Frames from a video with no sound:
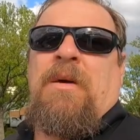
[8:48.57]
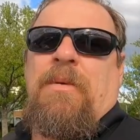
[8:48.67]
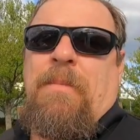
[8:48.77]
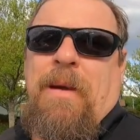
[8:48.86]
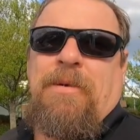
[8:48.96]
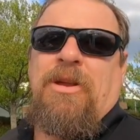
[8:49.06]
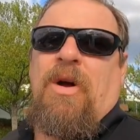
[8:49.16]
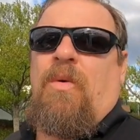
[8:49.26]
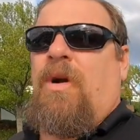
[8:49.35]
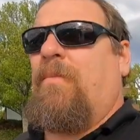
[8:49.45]
but maybe you
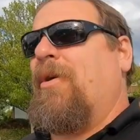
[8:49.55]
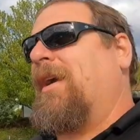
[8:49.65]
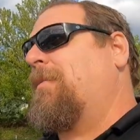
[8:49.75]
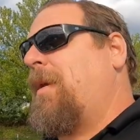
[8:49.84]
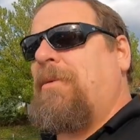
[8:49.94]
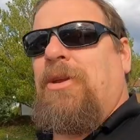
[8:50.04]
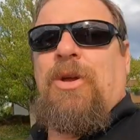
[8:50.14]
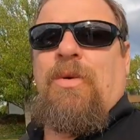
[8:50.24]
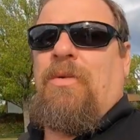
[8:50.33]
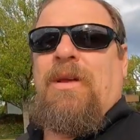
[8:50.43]
don't want to bring it, maybe you
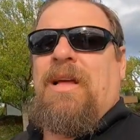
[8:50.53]
do.